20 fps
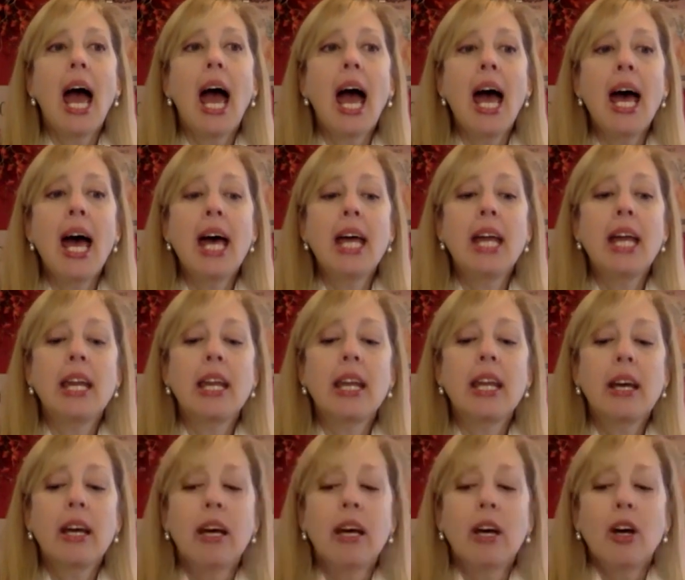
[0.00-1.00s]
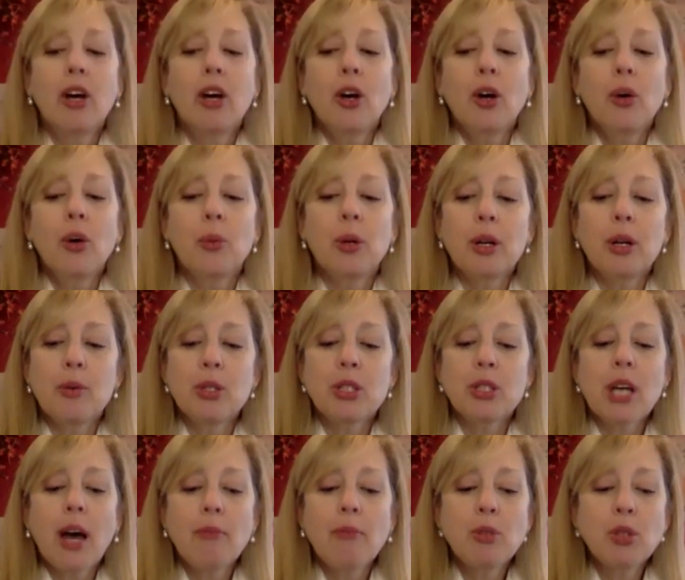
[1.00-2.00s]
And when it was
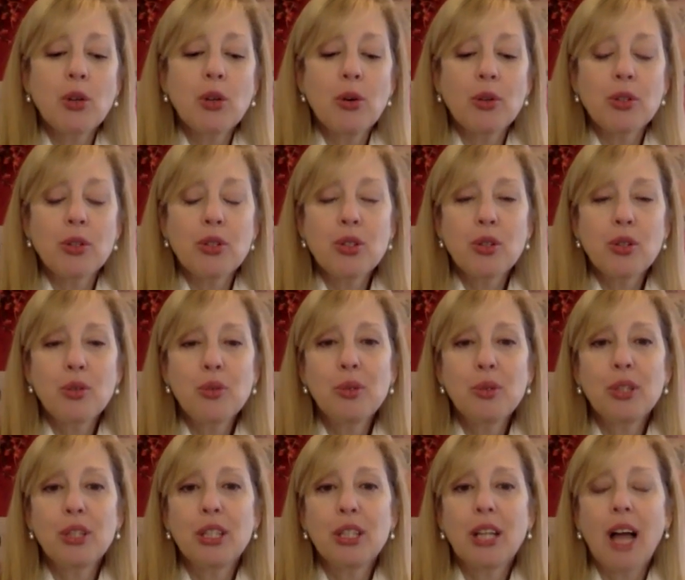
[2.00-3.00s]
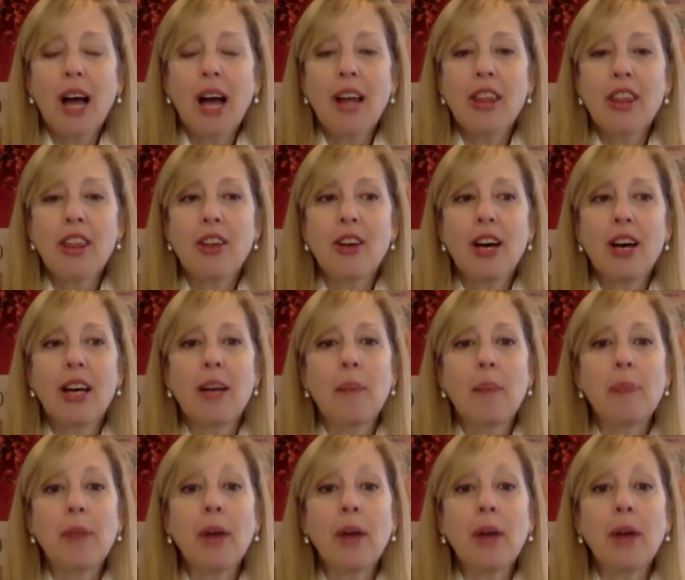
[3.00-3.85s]
time to go to school, I thought,